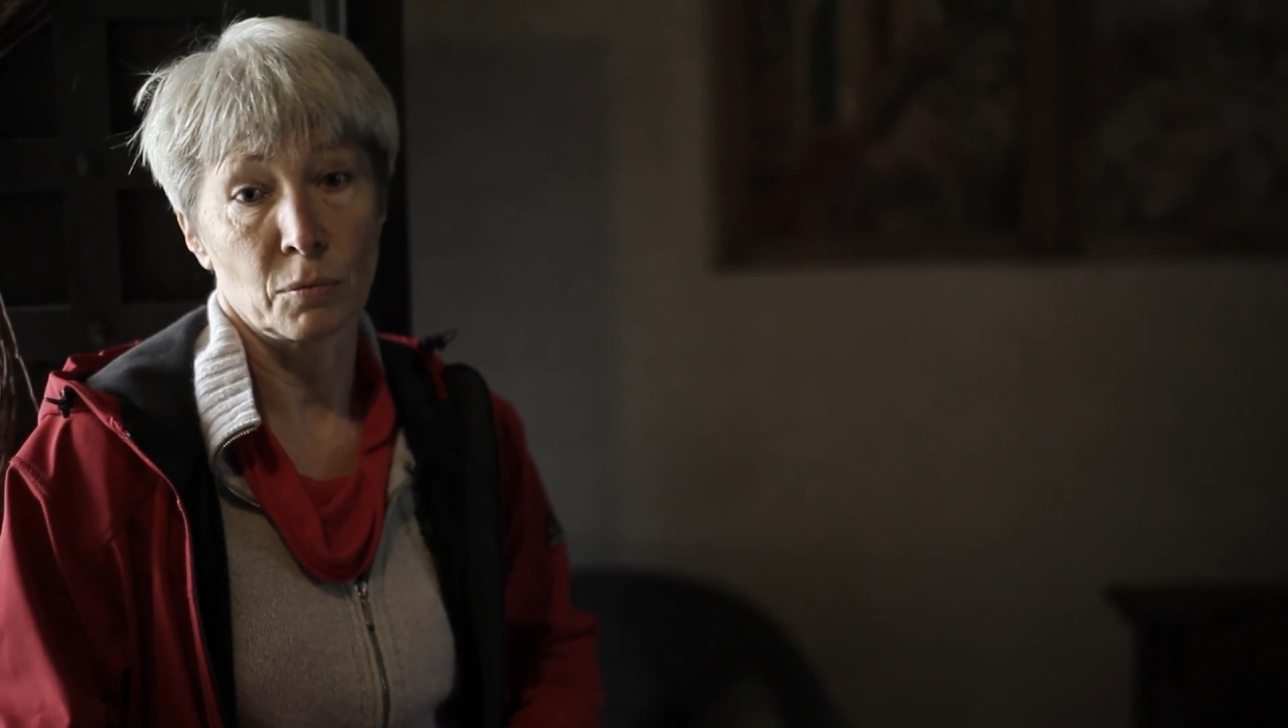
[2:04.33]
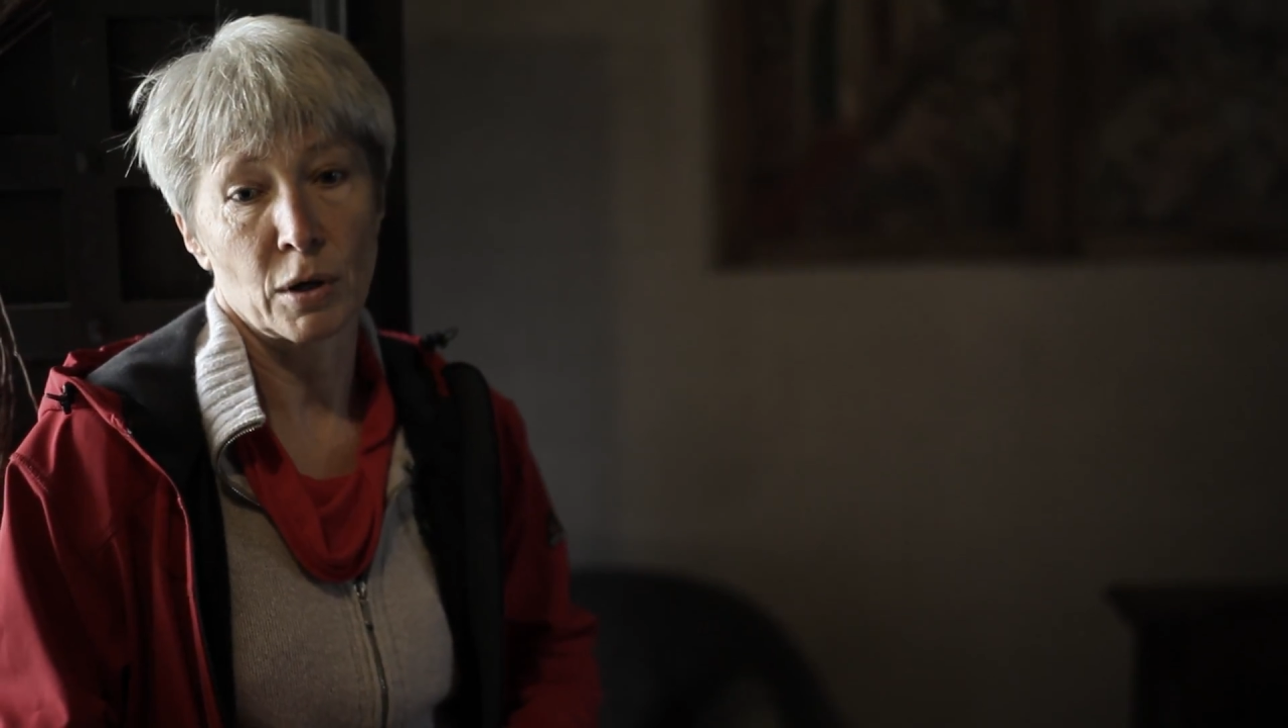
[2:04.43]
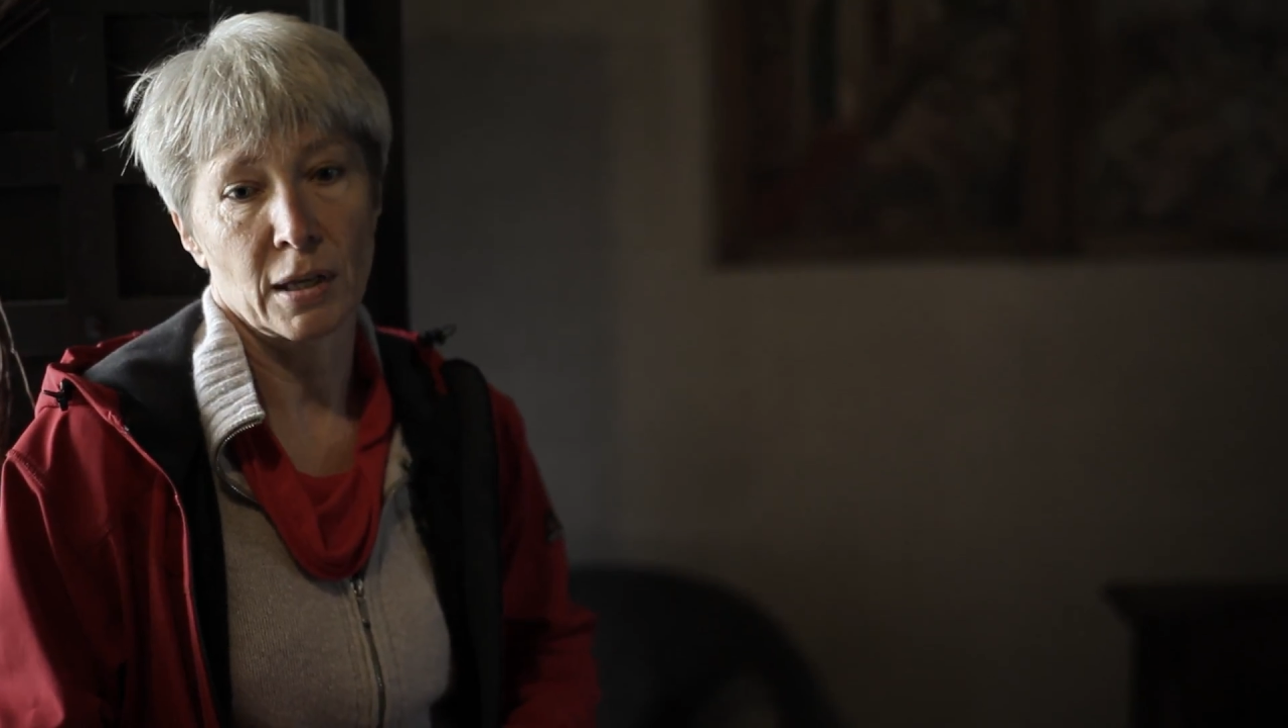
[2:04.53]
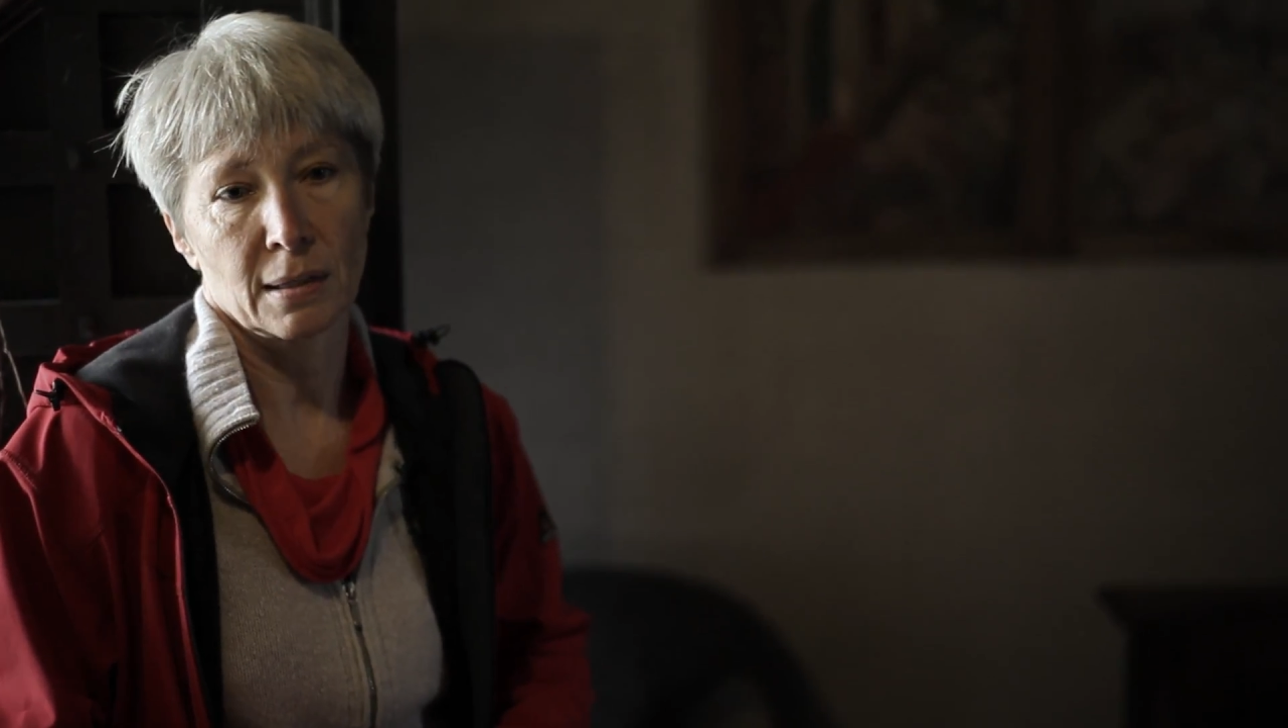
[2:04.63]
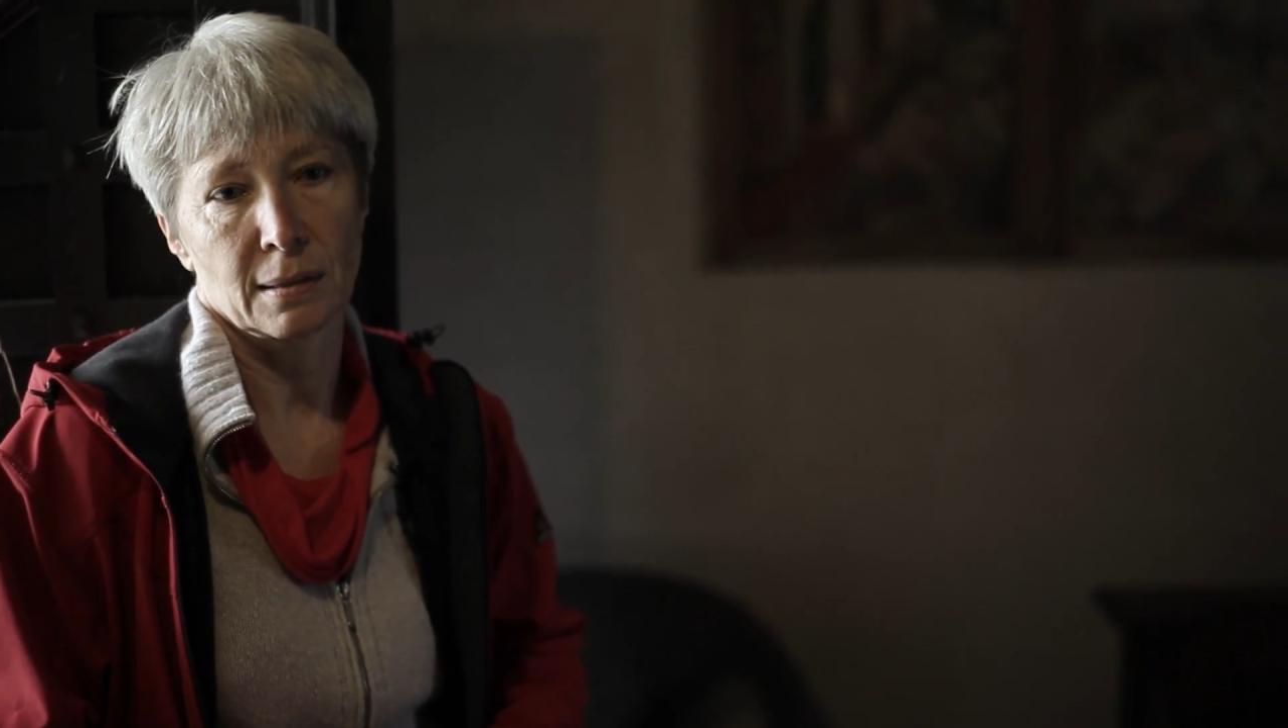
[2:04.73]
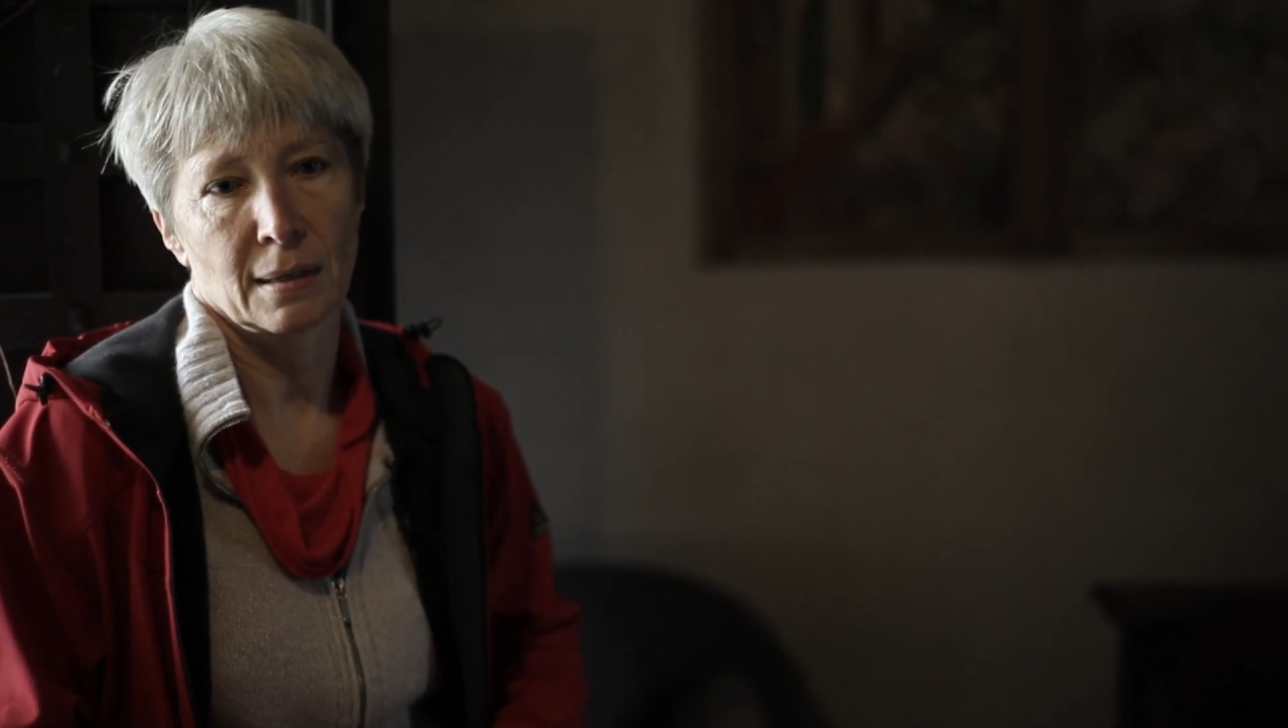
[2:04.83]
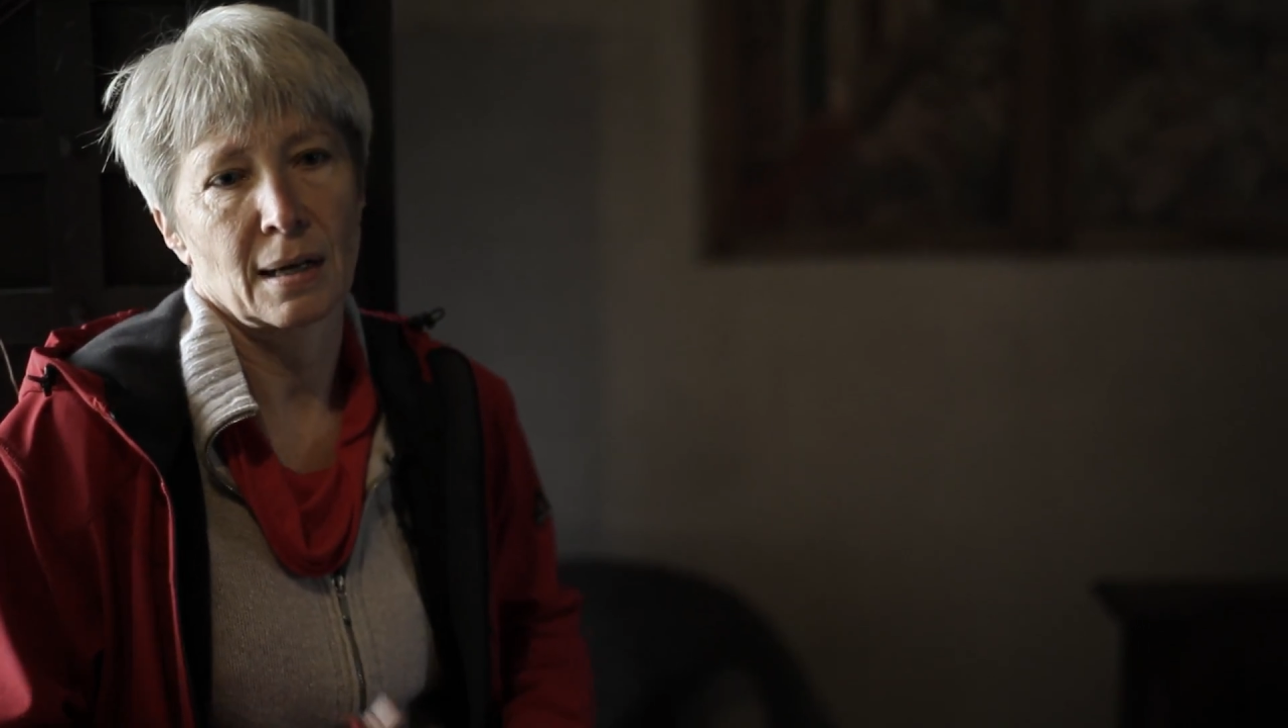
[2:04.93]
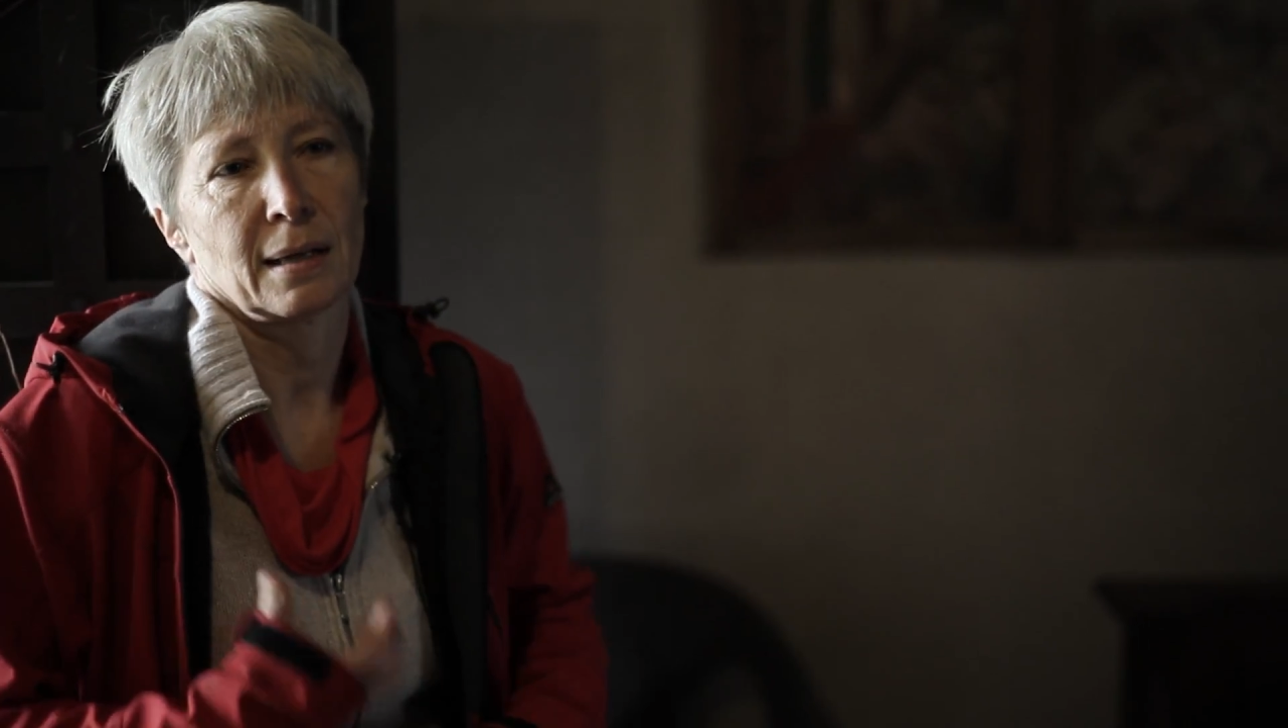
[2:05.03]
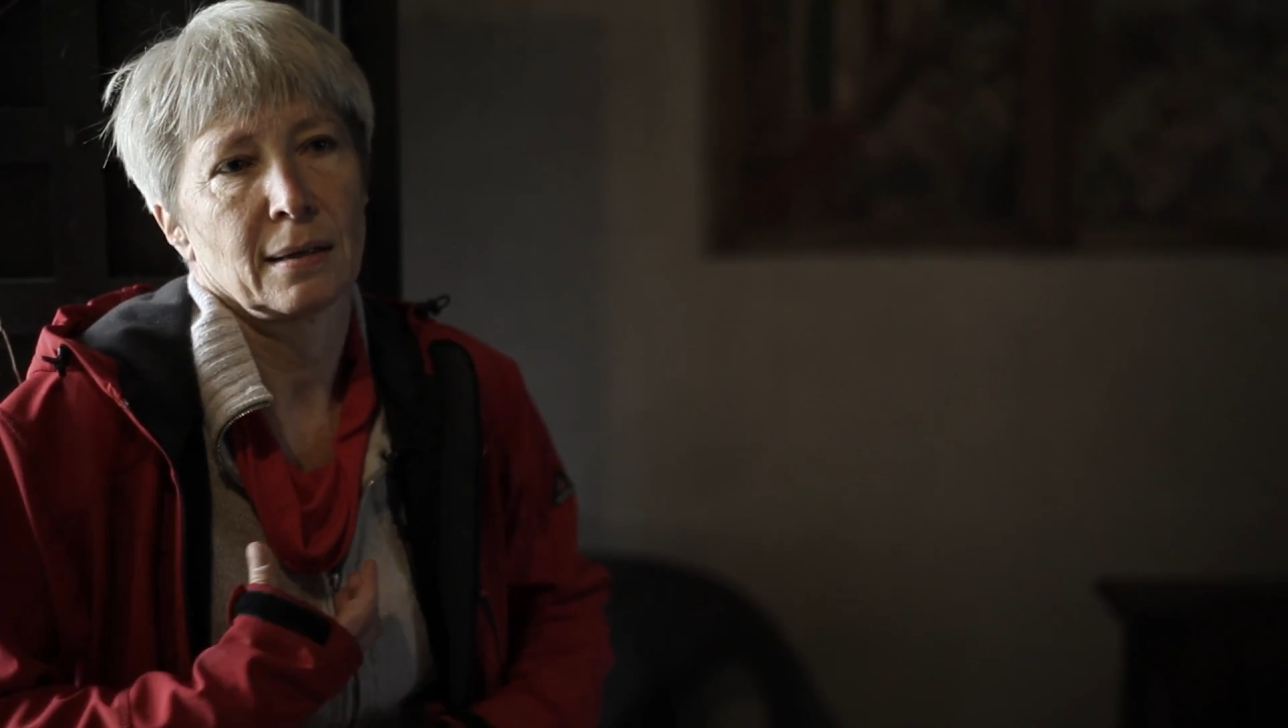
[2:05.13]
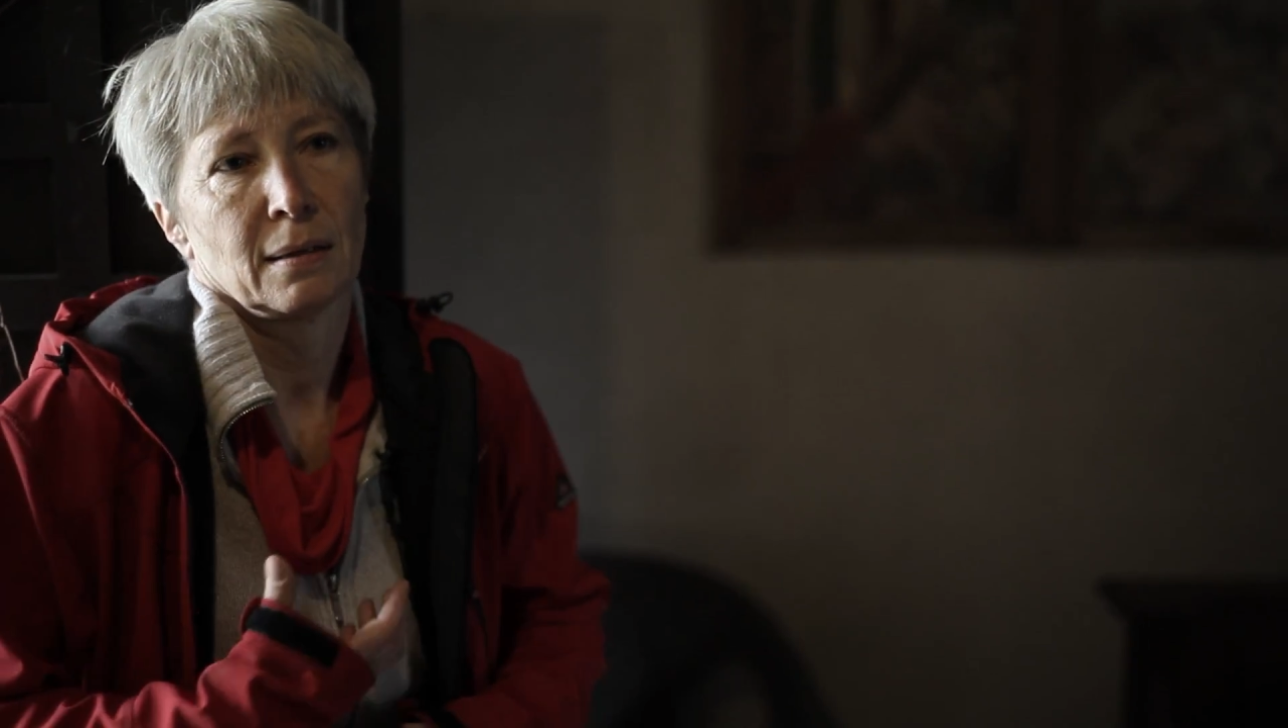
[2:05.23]
way that
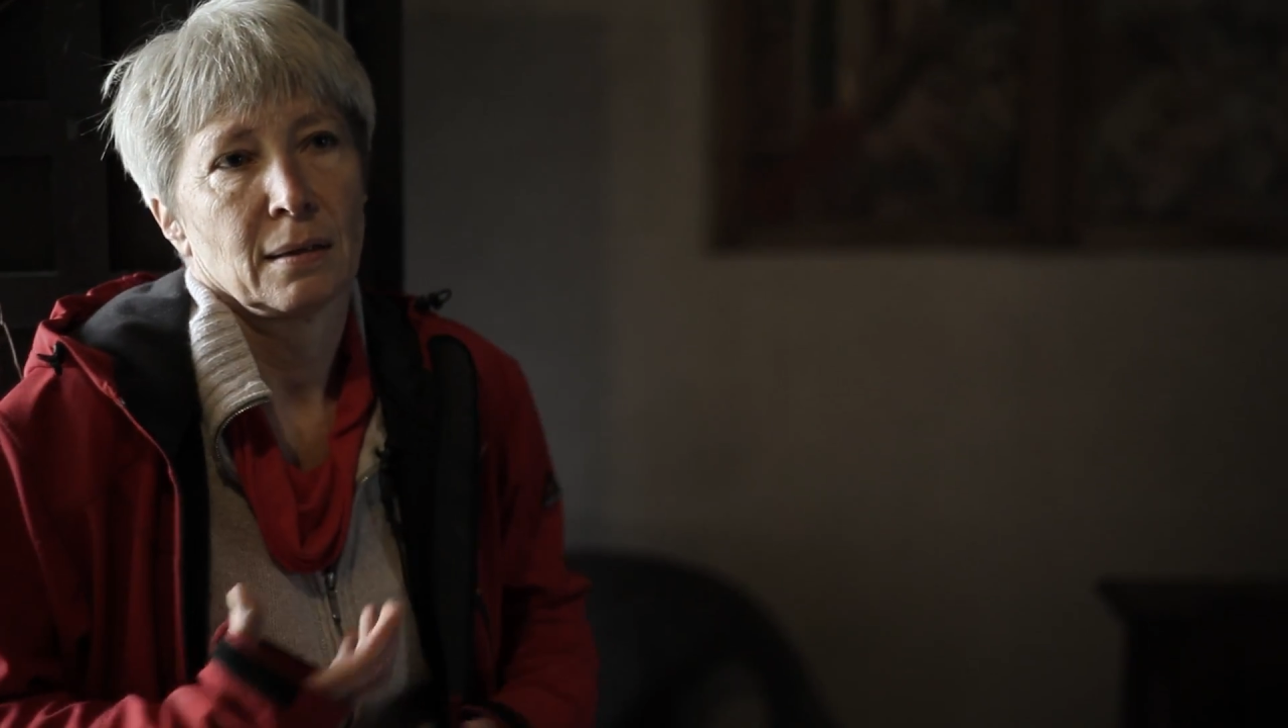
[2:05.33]
I